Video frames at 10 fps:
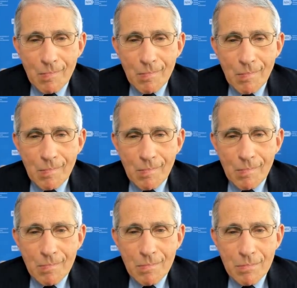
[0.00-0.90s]

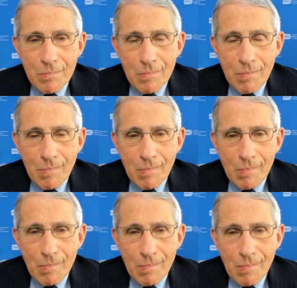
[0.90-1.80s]

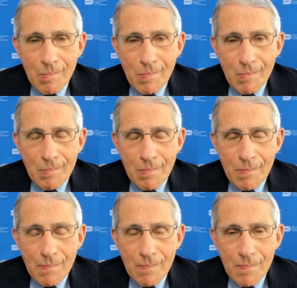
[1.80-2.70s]

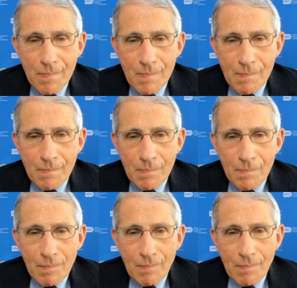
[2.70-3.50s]
[no speech]